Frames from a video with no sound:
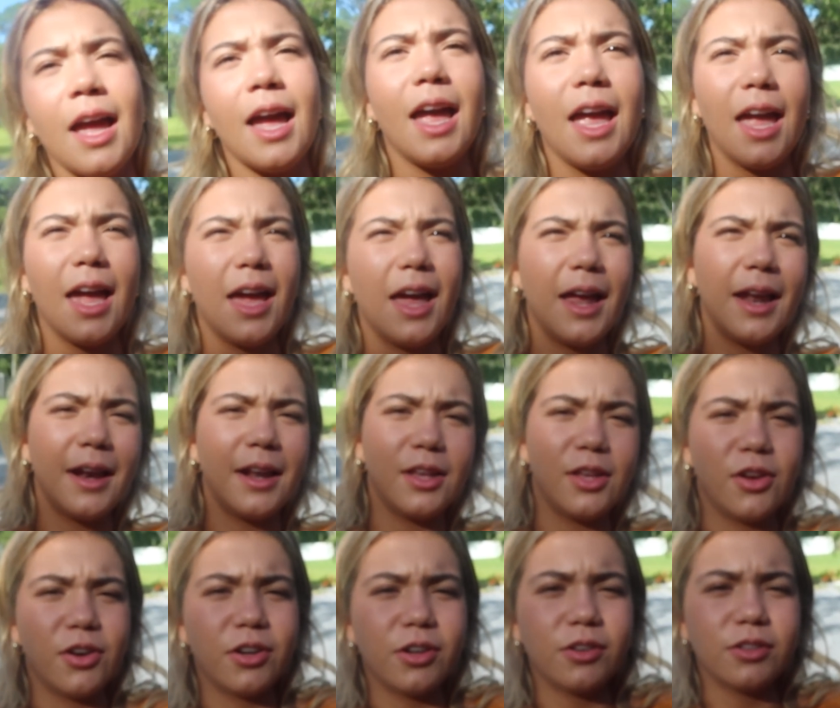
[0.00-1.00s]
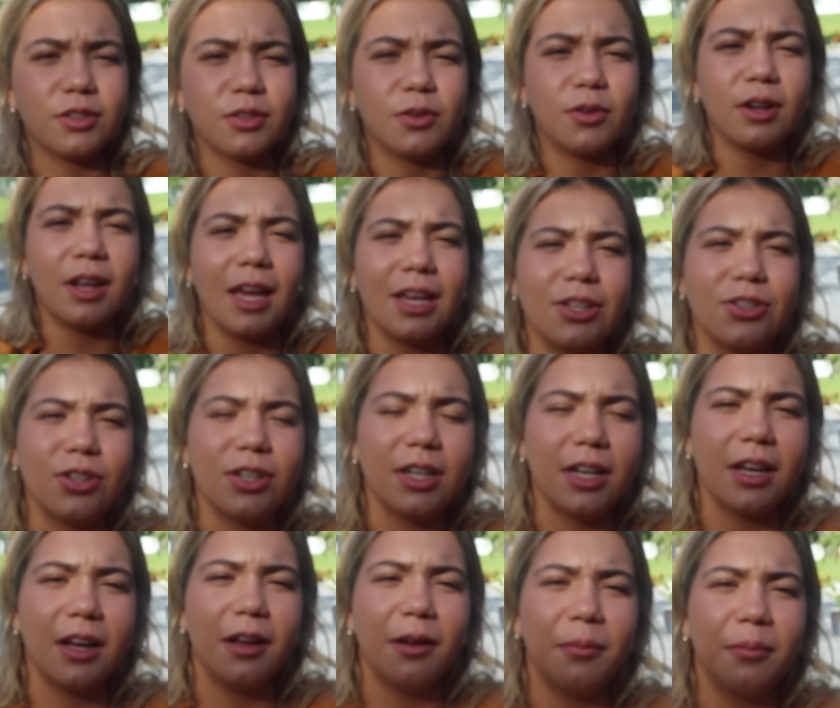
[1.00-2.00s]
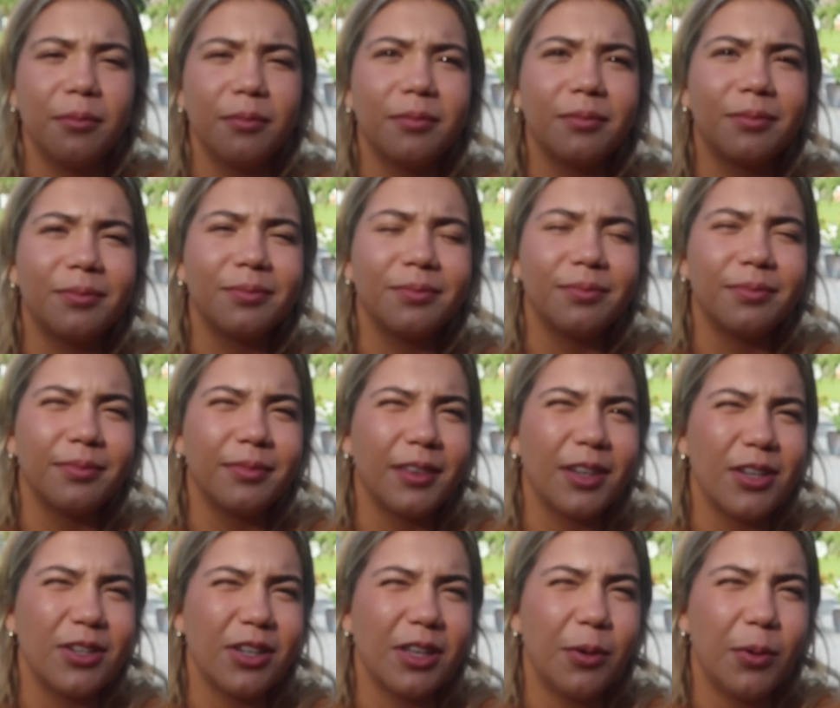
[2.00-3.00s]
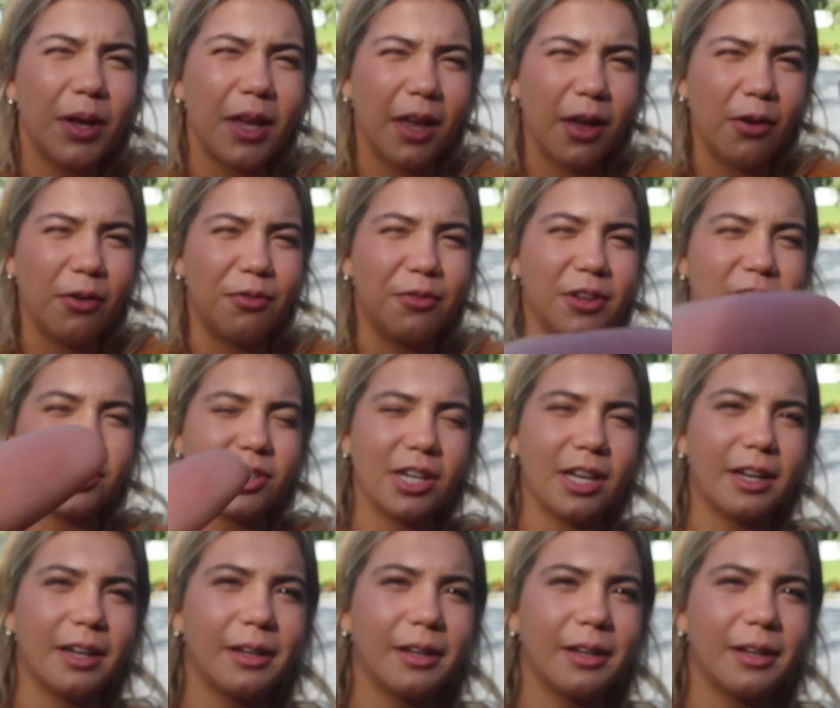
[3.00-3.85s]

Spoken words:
And Uriel told Kendry to come so that we can go fishing.